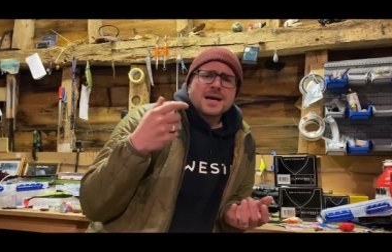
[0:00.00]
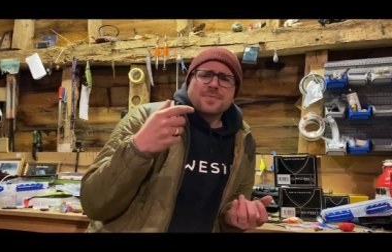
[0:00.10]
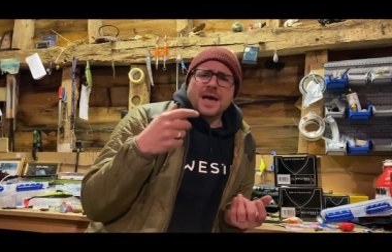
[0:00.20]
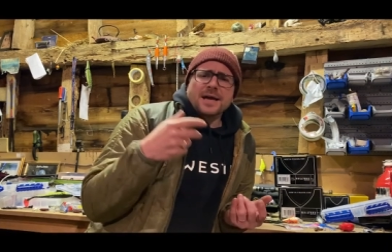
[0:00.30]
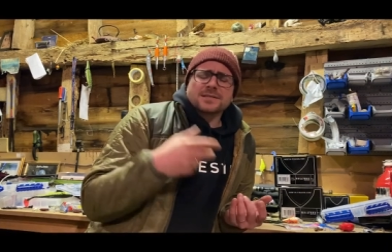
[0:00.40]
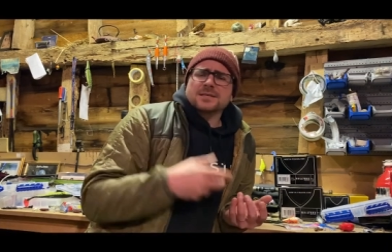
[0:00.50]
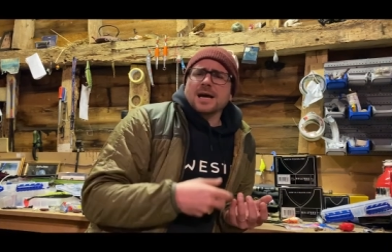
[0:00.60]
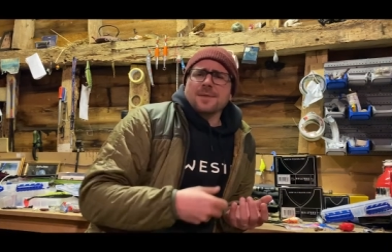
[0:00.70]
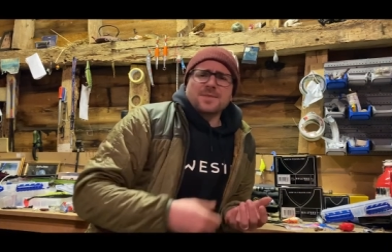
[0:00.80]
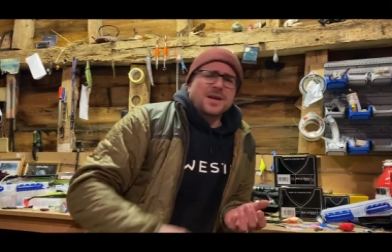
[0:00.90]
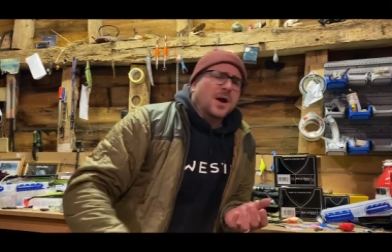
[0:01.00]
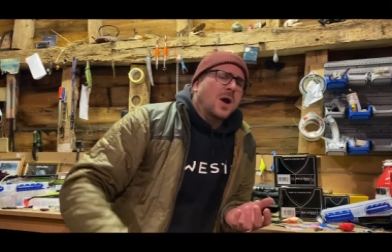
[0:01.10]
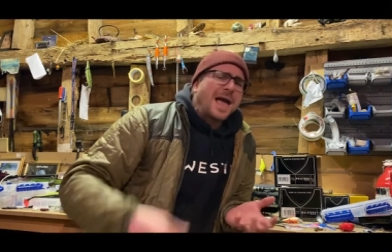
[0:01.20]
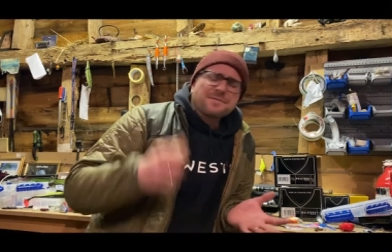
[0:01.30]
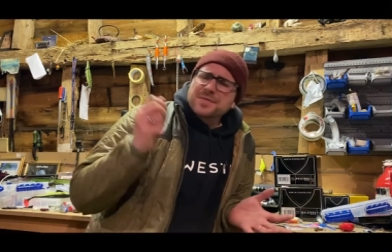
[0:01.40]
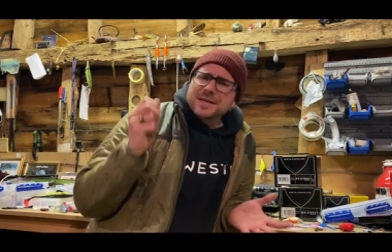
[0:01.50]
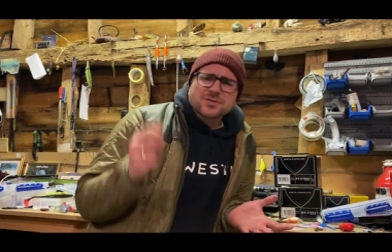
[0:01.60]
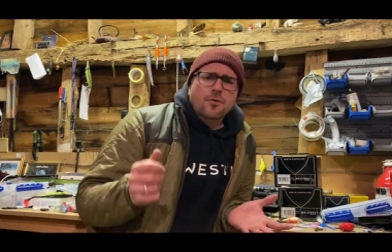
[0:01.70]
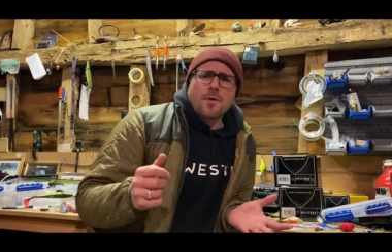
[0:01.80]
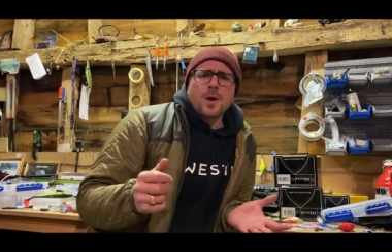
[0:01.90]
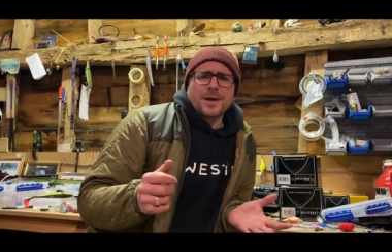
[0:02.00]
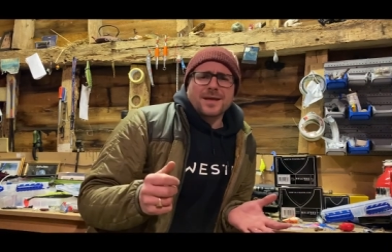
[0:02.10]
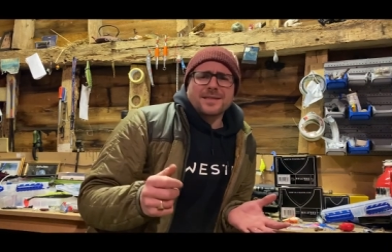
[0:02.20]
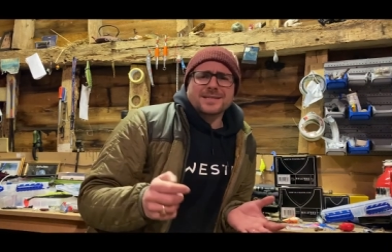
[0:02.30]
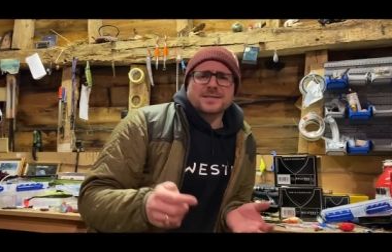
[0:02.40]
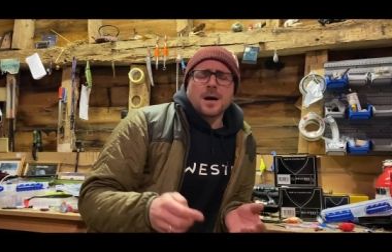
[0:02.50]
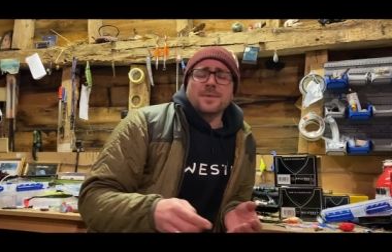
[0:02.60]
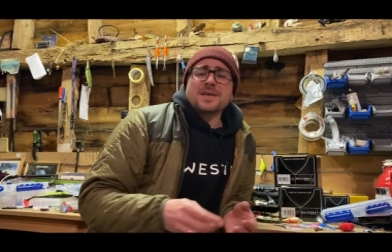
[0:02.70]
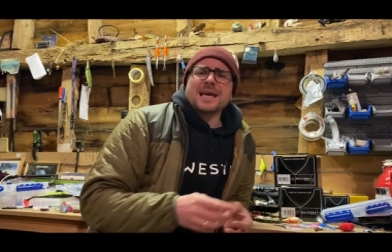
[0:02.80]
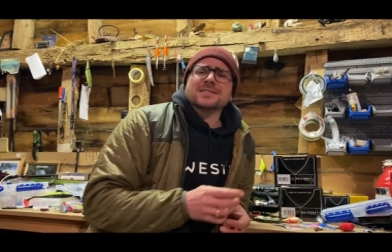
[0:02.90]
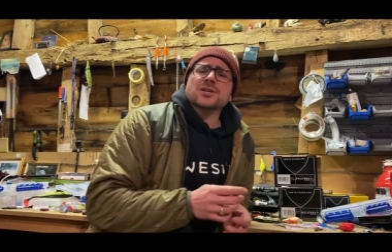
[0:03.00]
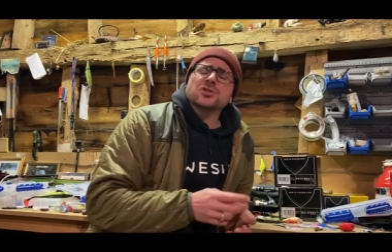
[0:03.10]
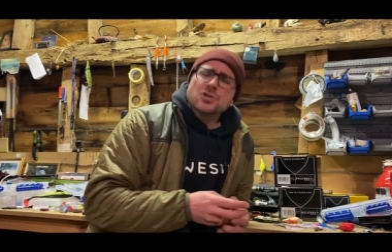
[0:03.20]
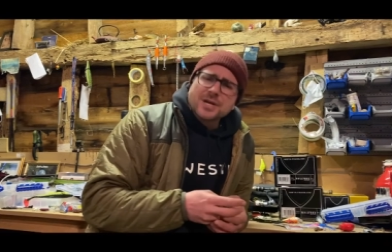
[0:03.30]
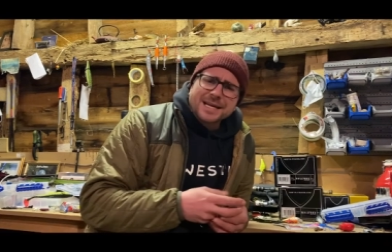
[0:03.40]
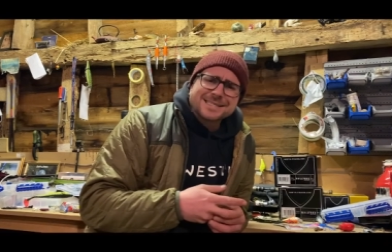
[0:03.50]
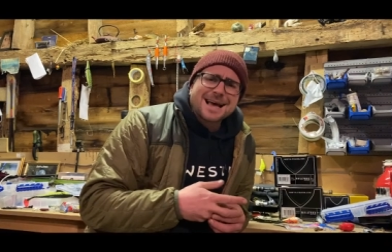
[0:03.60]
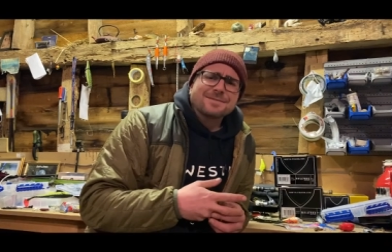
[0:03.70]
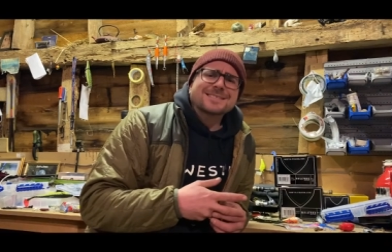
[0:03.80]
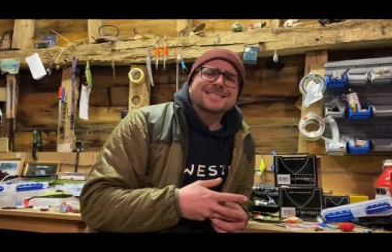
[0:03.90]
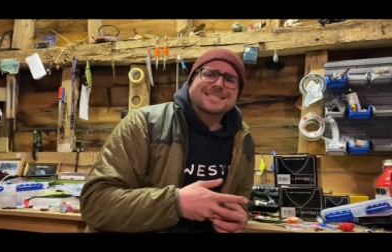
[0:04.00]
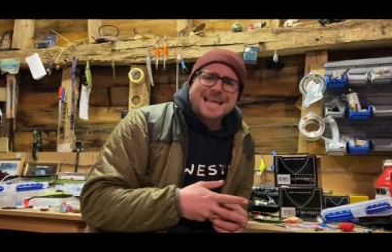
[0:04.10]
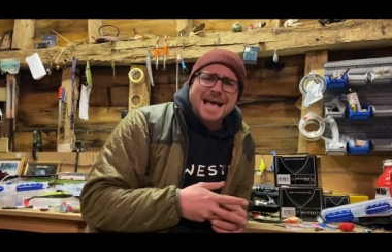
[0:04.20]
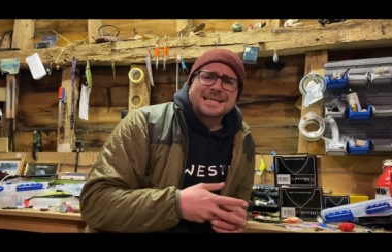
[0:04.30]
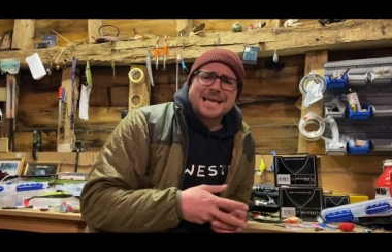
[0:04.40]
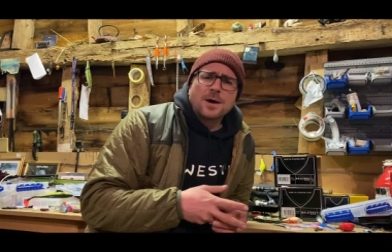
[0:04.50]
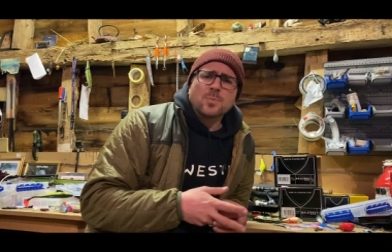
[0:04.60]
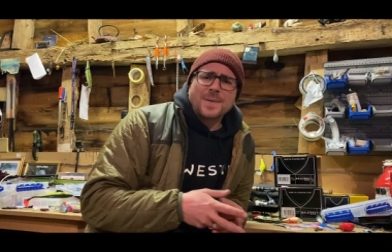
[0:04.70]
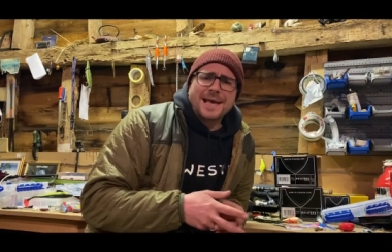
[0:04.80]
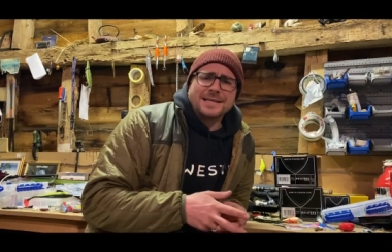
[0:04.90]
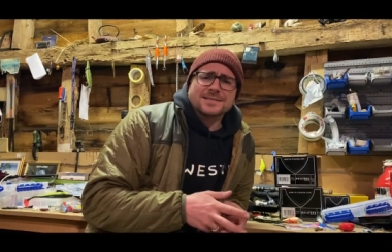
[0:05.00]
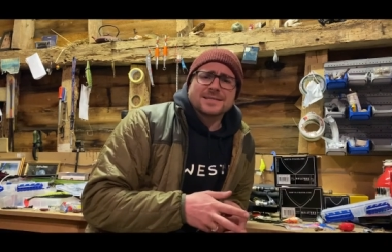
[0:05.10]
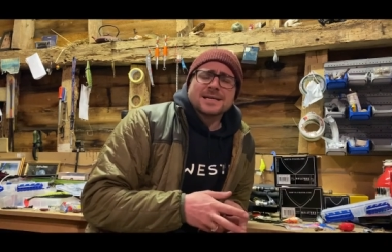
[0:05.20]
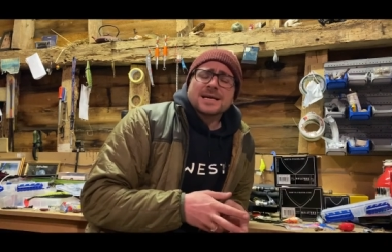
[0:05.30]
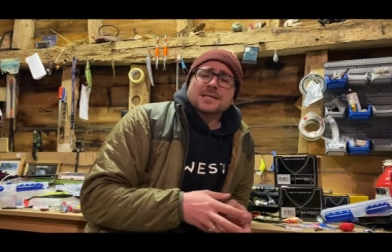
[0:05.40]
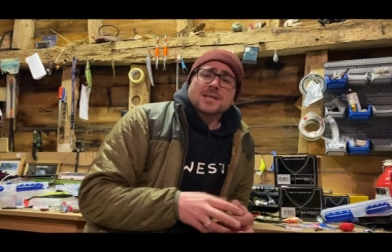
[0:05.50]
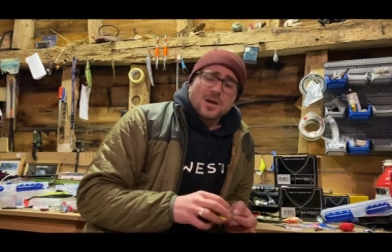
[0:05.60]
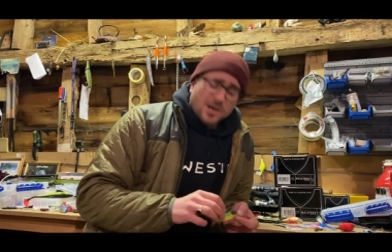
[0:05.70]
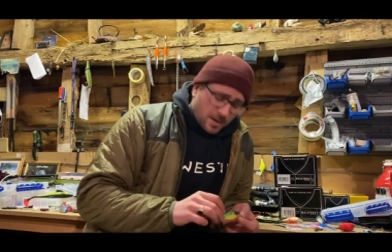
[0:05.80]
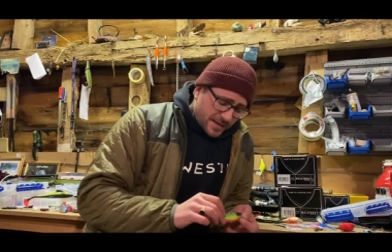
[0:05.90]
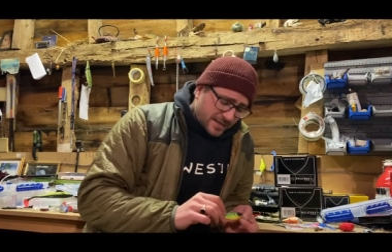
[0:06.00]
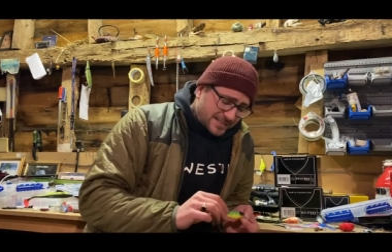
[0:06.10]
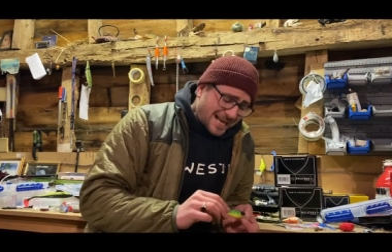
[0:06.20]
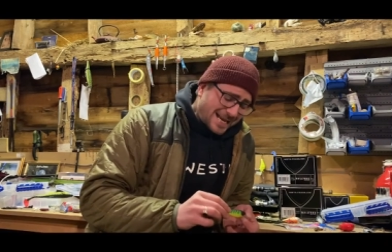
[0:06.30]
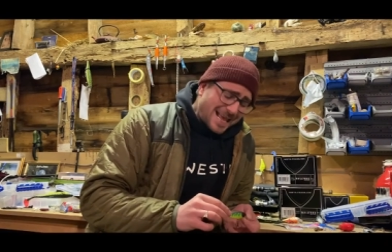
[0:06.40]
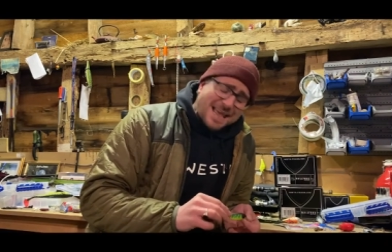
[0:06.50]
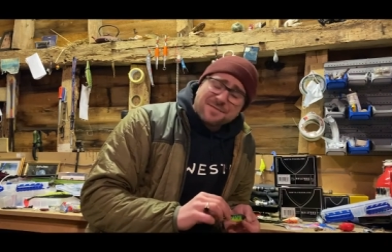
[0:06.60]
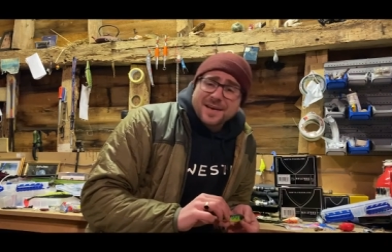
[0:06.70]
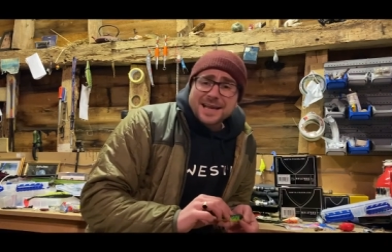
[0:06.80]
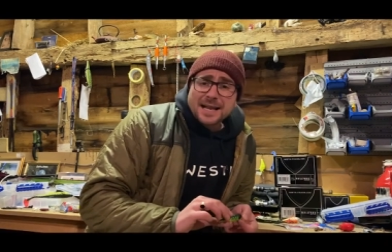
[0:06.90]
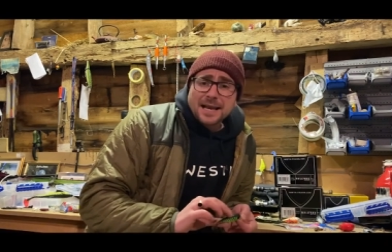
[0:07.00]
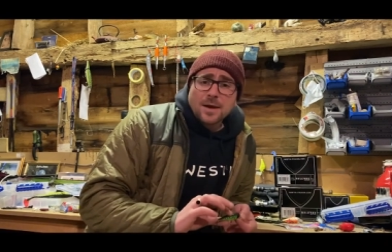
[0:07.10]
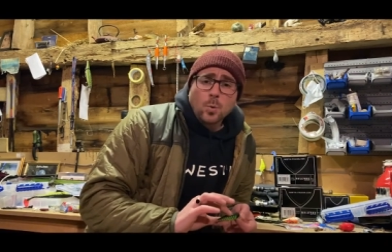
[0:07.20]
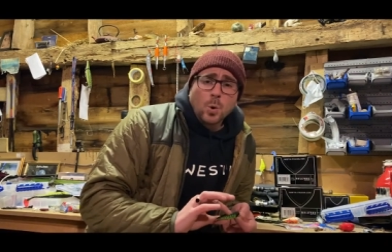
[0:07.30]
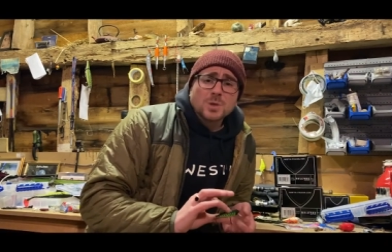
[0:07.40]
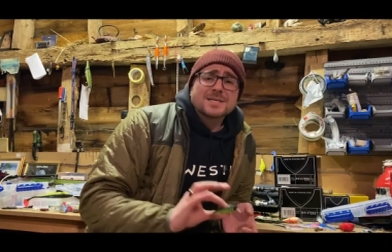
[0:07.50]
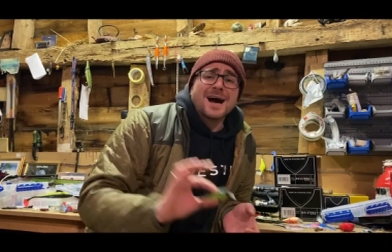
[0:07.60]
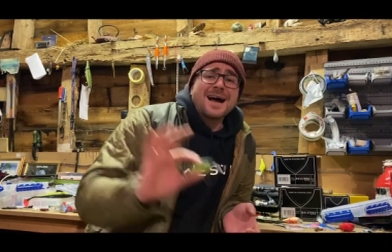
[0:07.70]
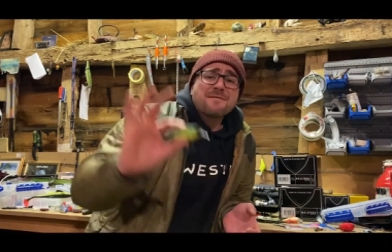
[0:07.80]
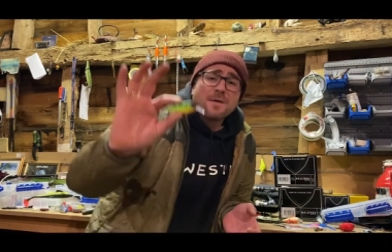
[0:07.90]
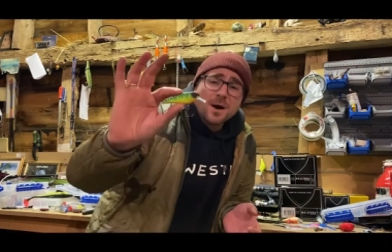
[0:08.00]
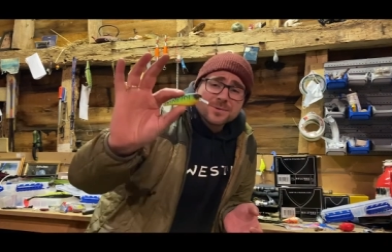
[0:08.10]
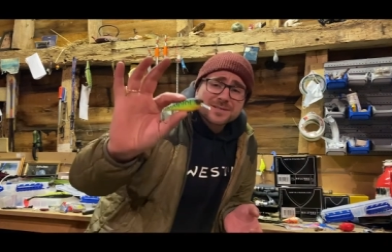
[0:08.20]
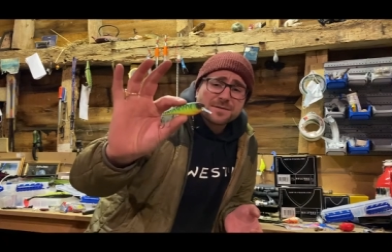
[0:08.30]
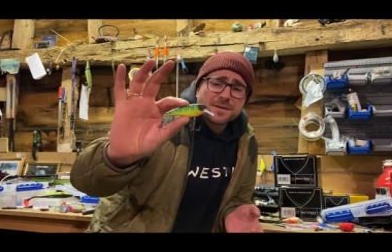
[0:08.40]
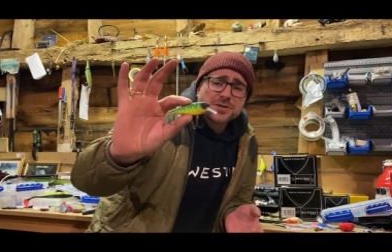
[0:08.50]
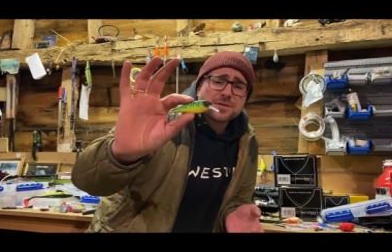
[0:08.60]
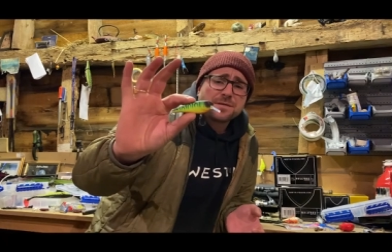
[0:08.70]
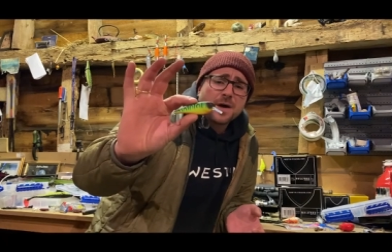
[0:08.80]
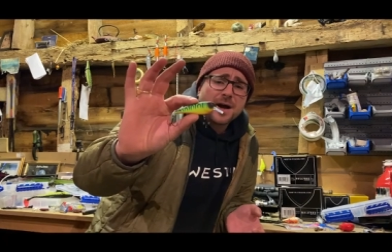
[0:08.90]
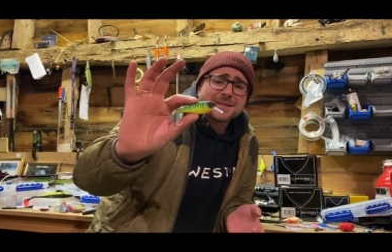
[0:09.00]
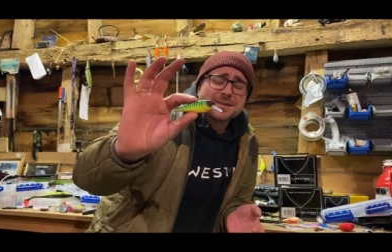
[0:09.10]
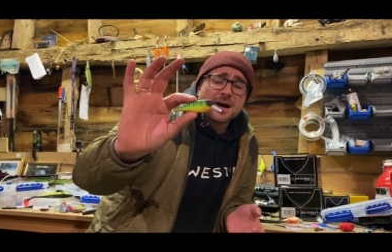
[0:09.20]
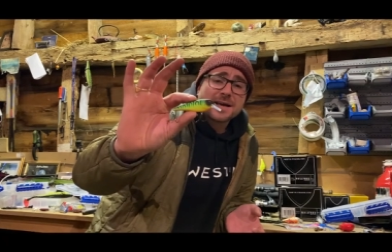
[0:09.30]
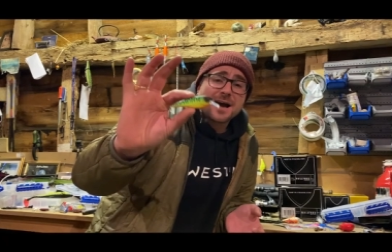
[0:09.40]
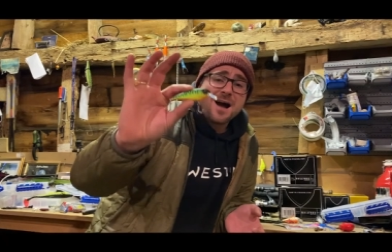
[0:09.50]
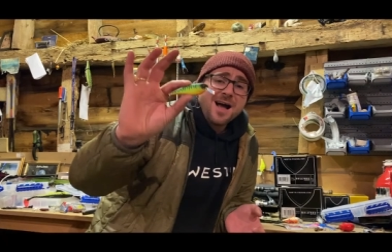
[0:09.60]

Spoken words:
There's, you know, everything's growing at this time of year. So you do need to have a standout bait. So like I said, even in clear water, if I was to fish a fire tiger, I